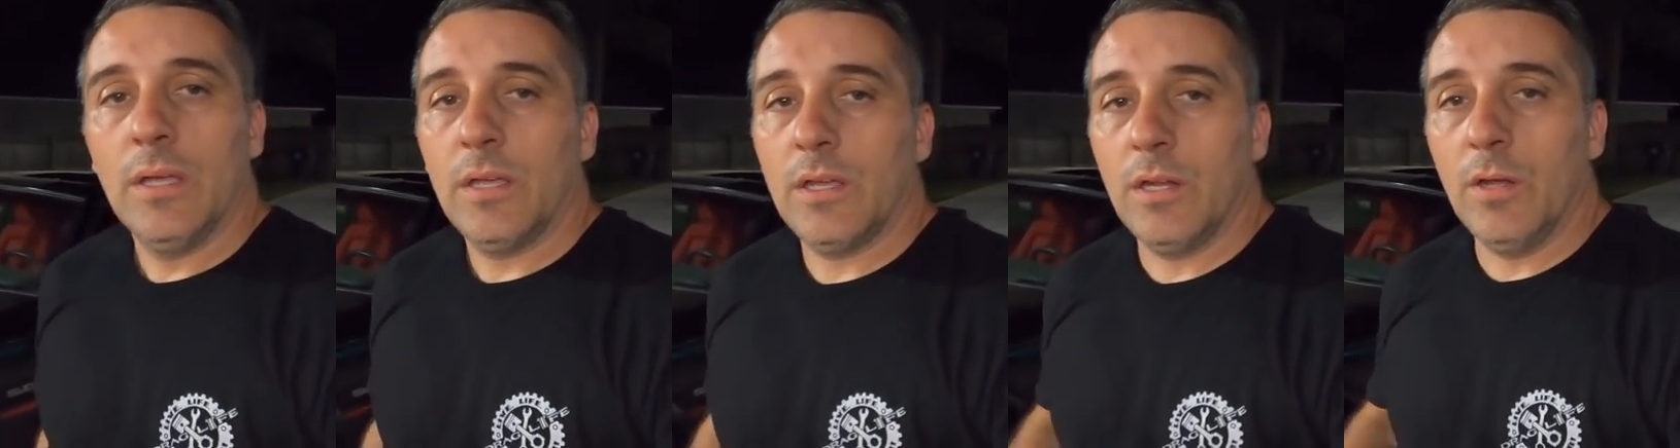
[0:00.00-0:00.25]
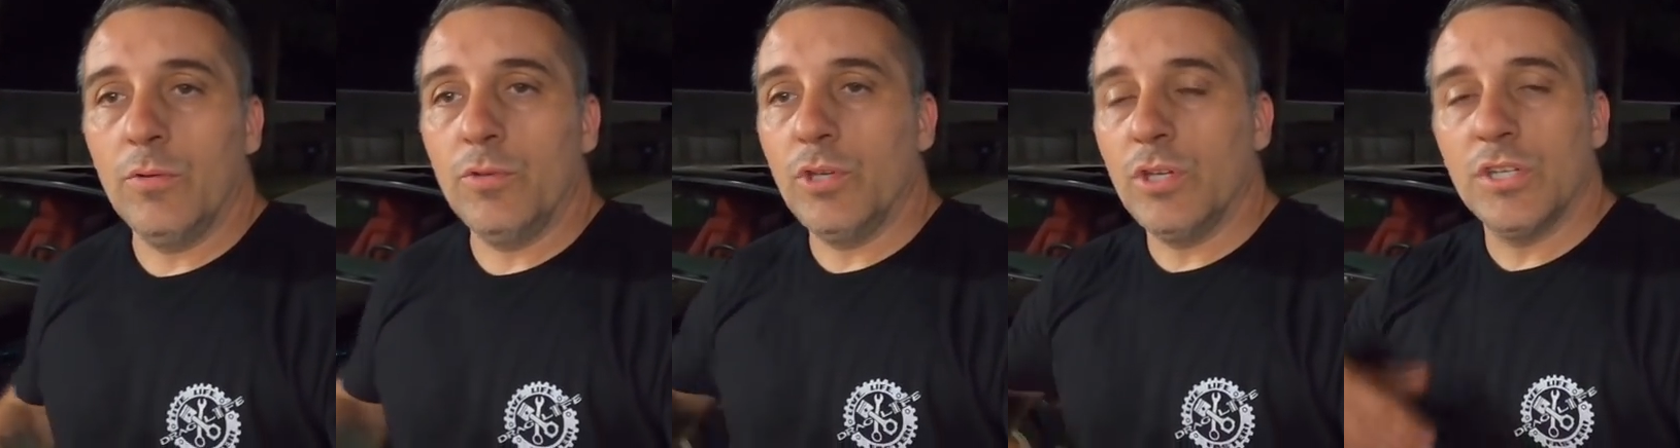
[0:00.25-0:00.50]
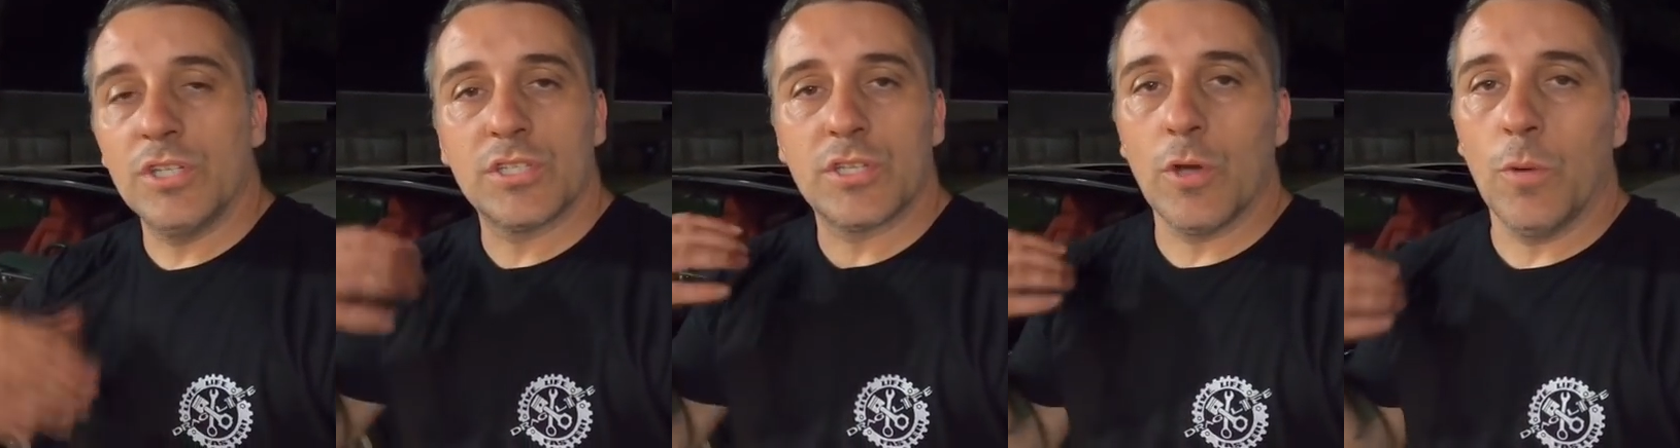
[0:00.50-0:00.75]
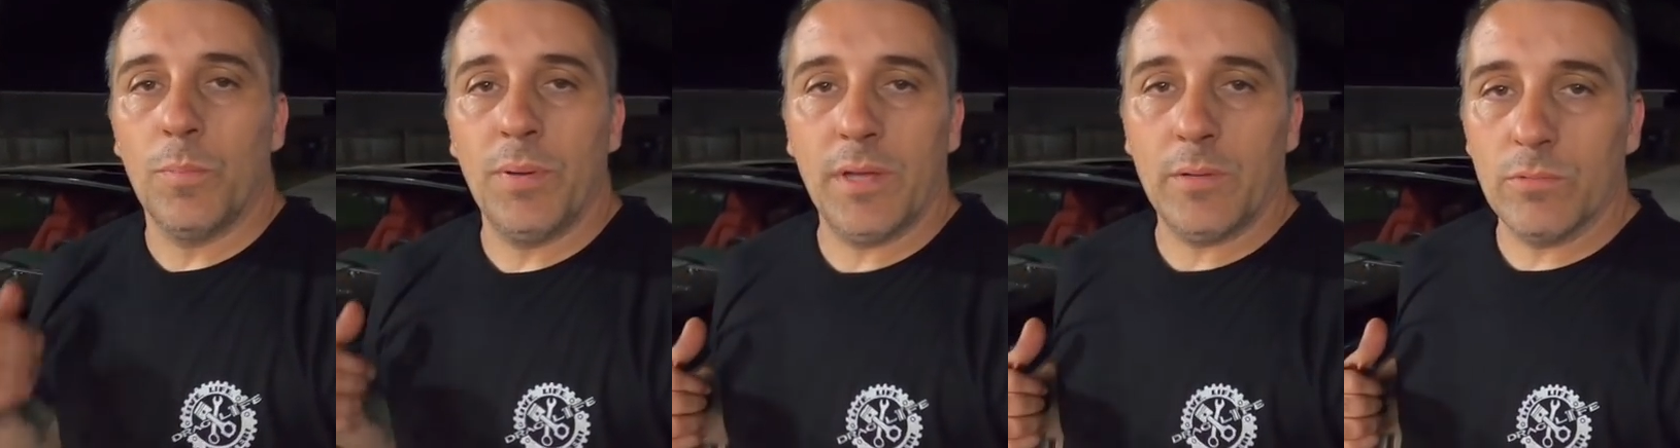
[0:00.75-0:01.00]
you know, you can just
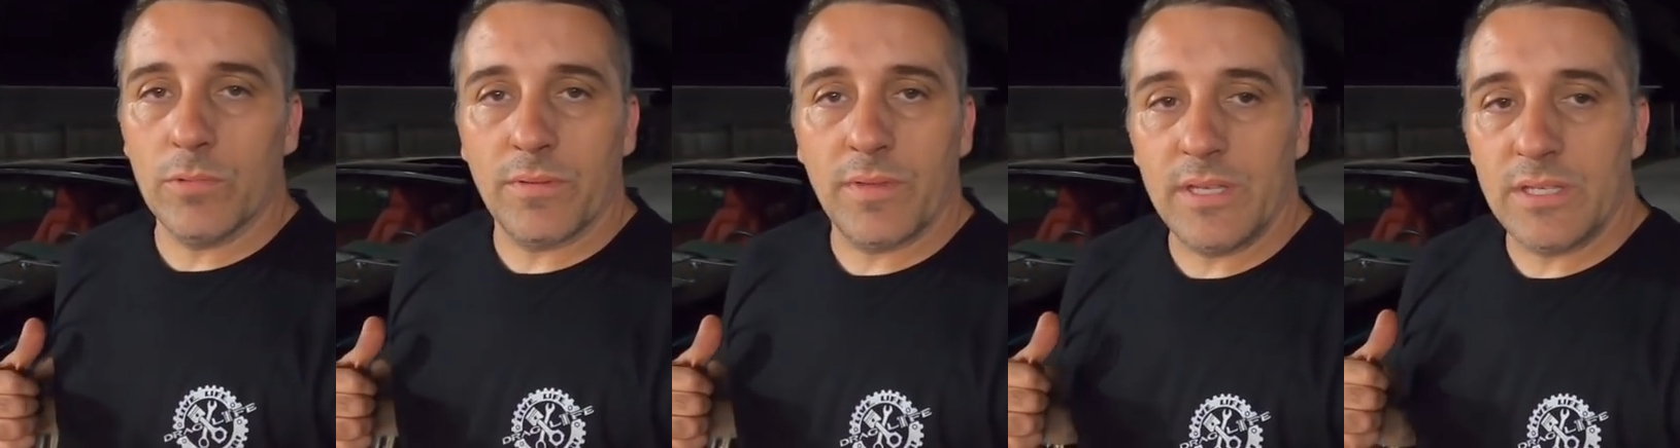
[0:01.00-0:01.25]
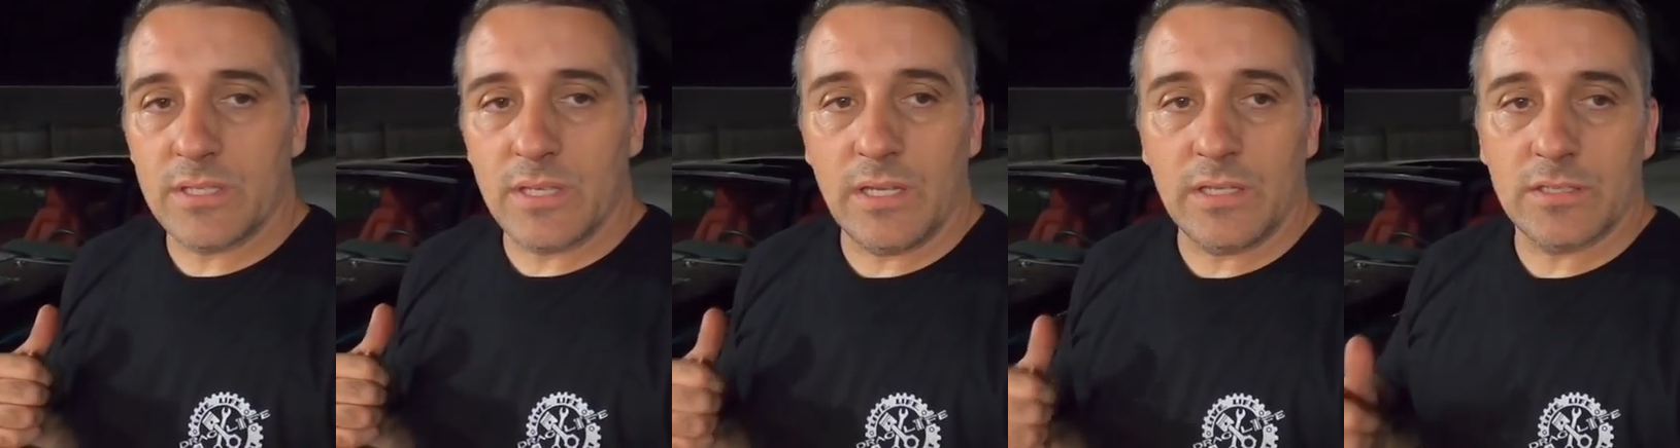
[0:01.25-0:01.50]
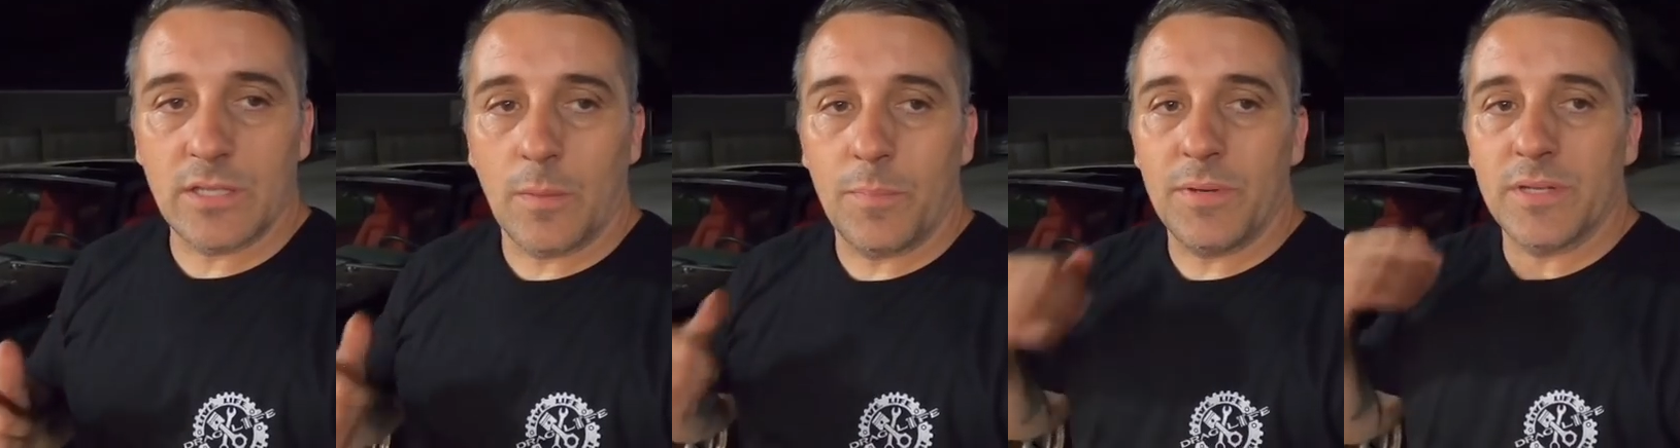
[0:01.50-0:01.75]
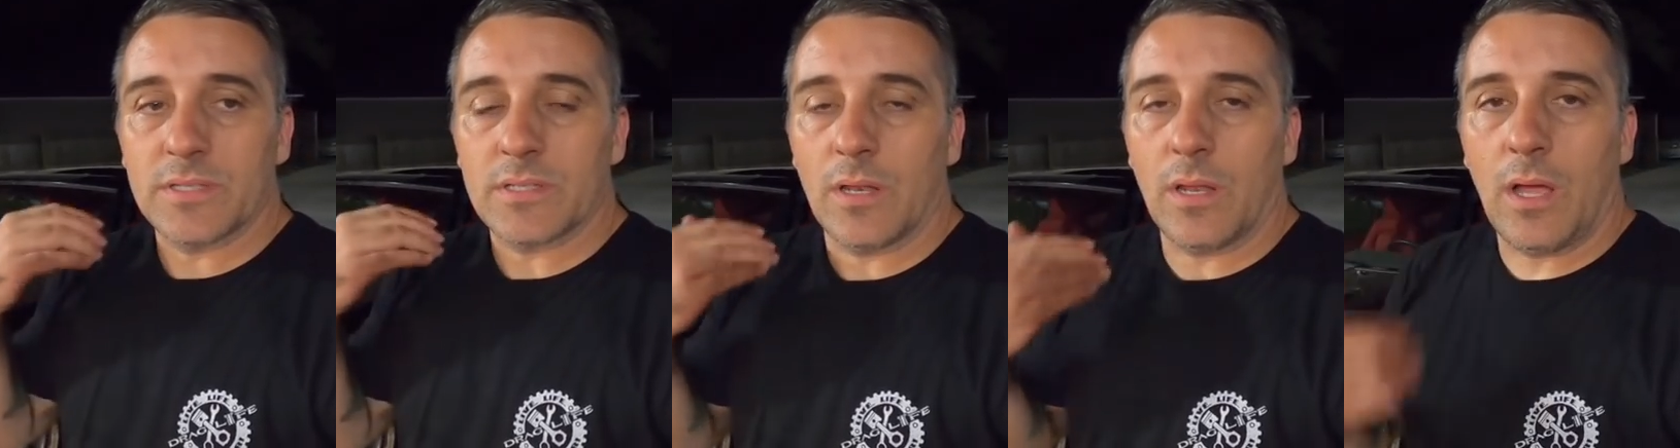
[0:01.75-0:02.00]
go pick one of these things up
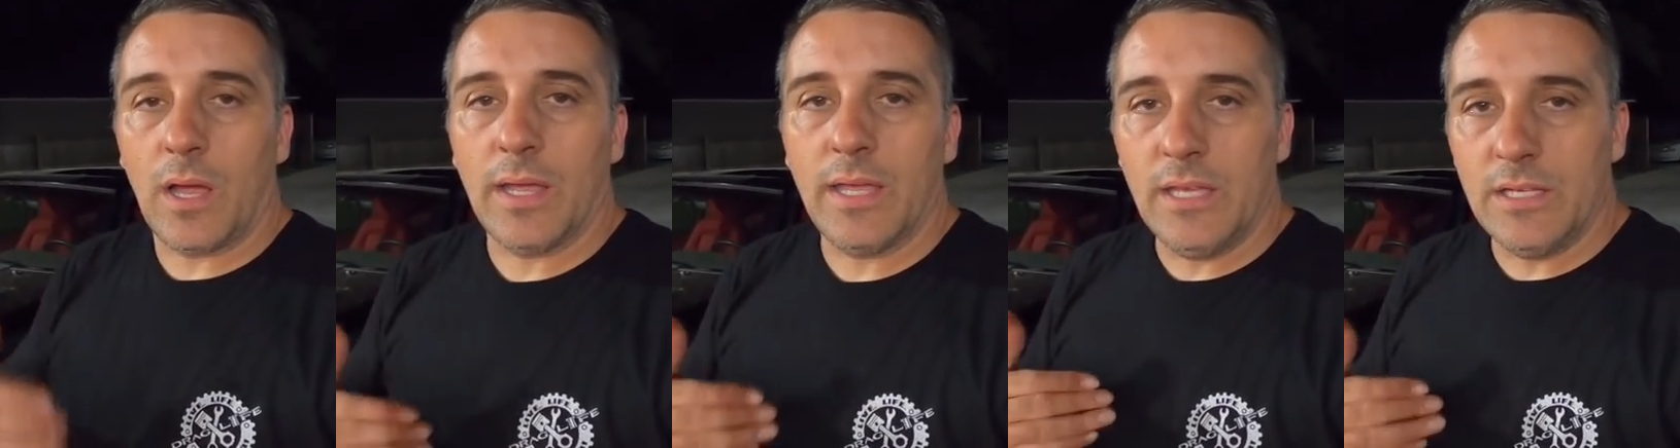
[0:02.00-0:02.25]
and it's a lot